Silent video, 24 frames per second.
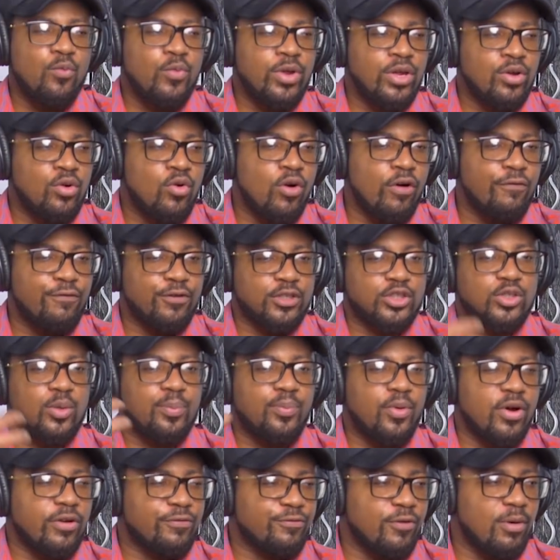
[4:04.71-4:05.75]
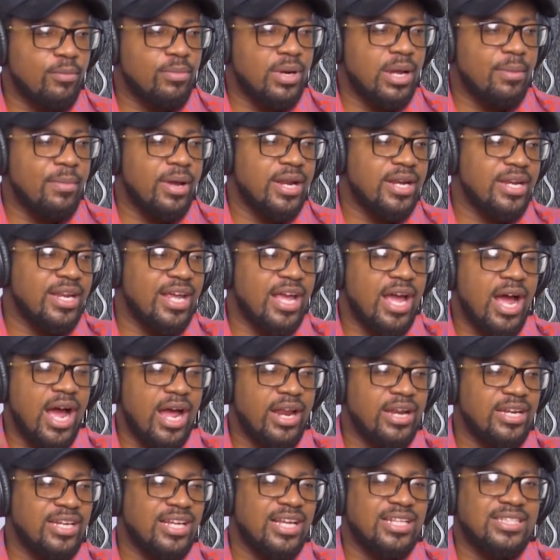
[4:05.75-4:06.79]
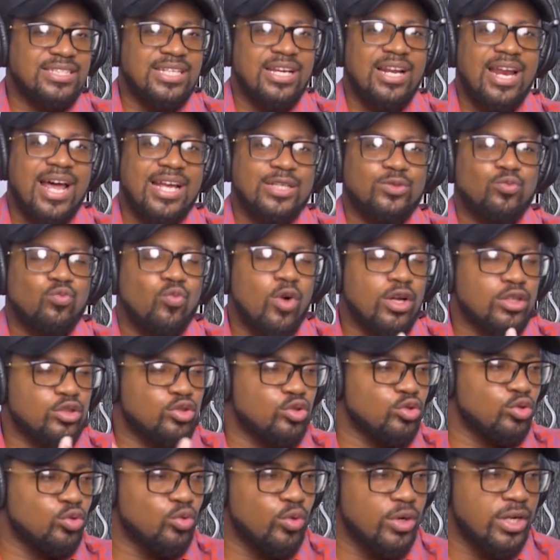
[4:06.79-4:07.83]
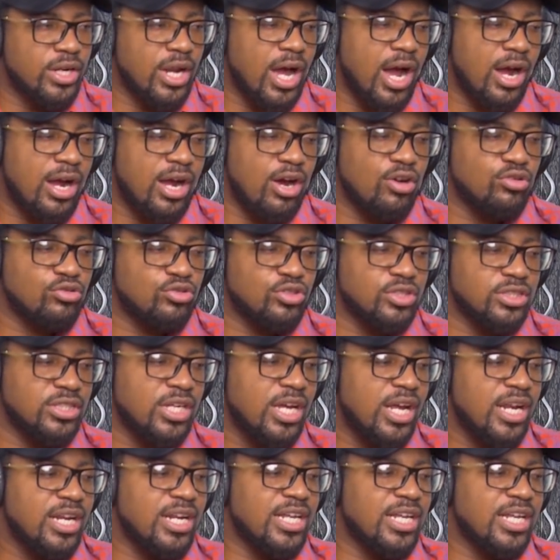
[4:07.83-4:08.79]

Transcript: we go for support from them, and they tell us what to do in our countries.